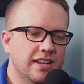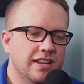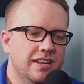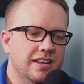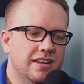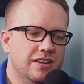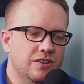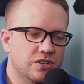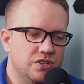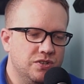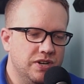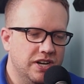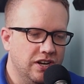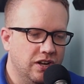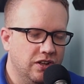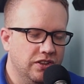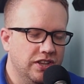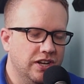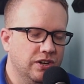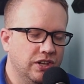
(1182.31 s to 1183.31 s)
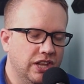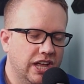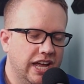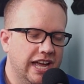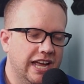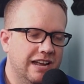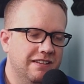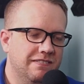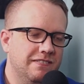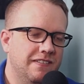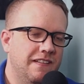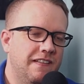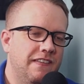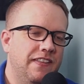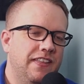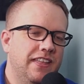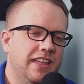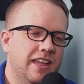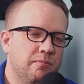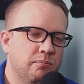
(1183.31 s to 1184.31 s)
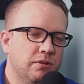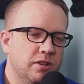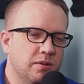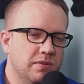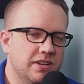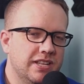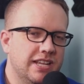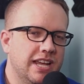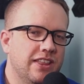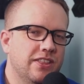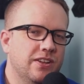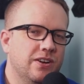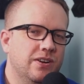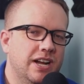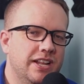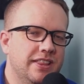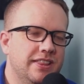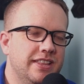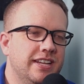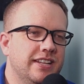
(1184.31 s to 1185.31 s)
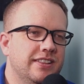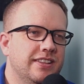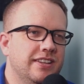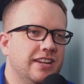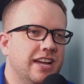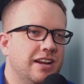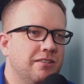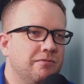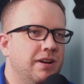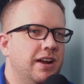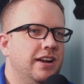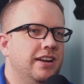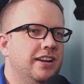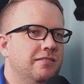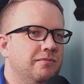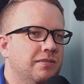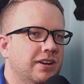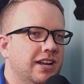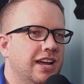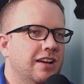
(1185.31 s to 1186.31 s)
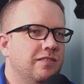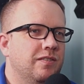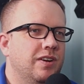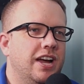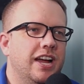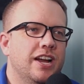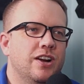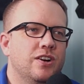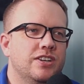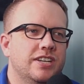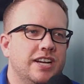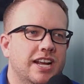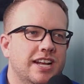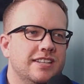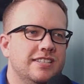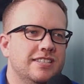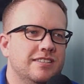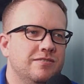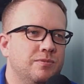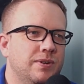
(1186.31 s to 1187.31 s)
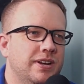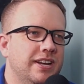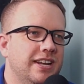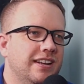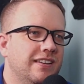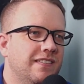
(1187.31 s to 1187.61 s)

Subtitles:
who's trained all their life, and put them together, I think the Night Radiant would have a higher chance of winning.